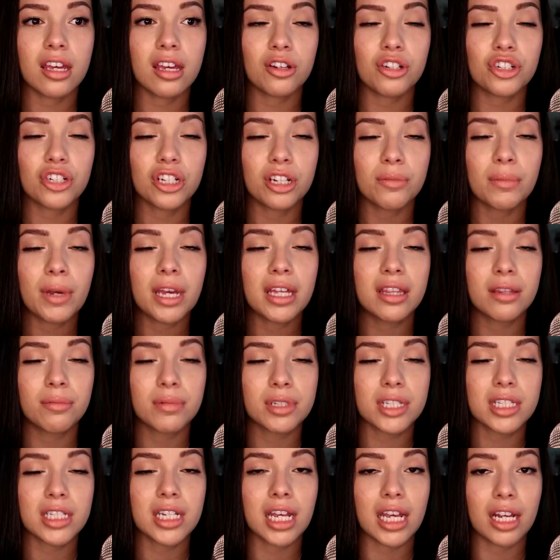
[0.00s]
she made the
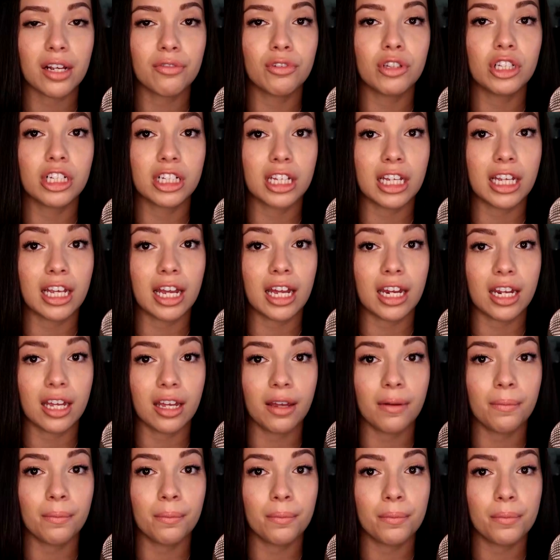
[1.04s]
mistake of looking at
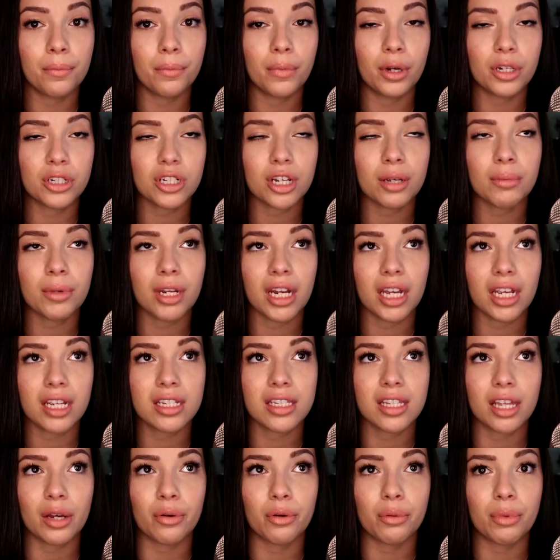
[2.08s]
him, which, I mean, I
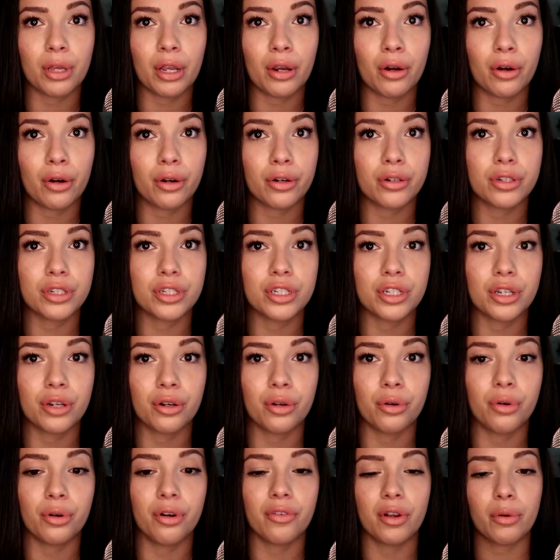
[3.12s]
guess that would be hard to
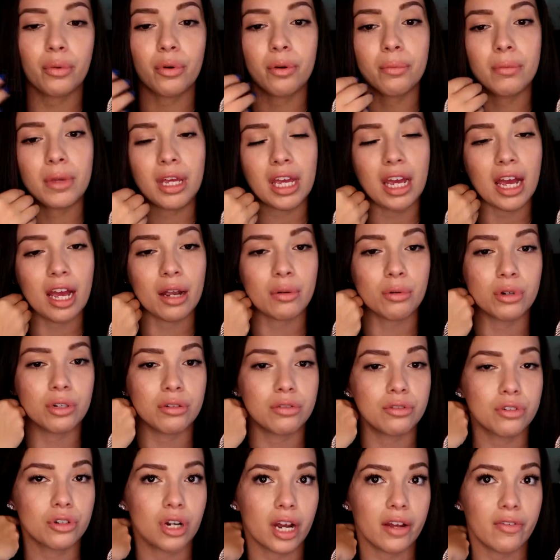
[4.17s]
do. If it were me, I
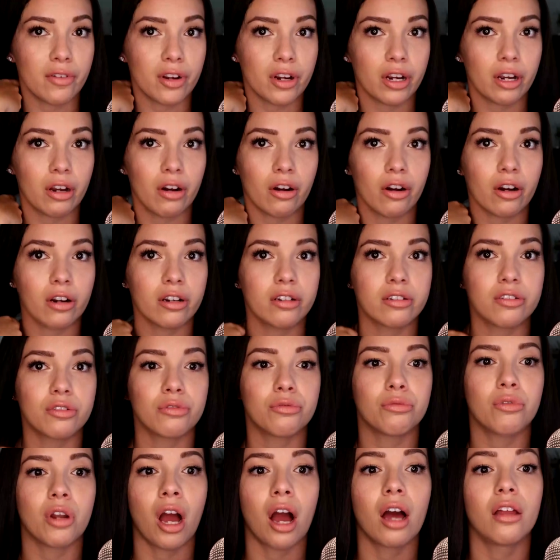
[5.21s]
would try very hard
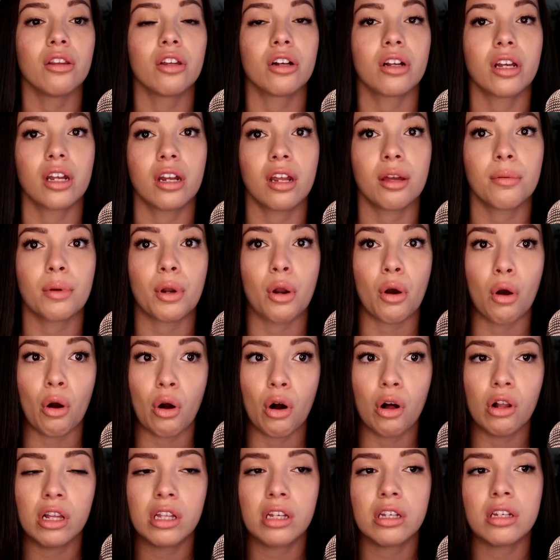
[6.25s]
to not look at him at
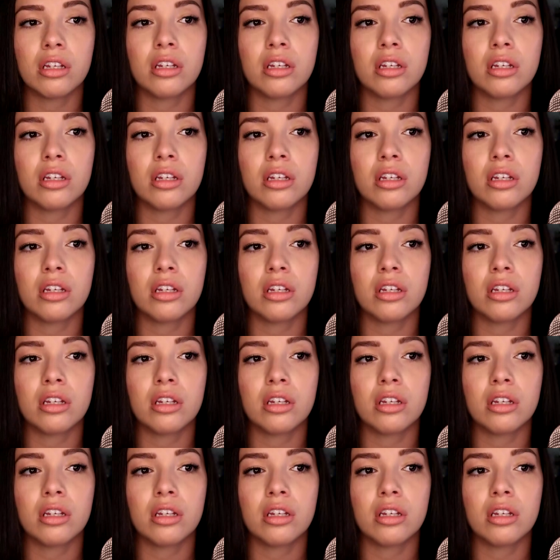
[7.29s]
all.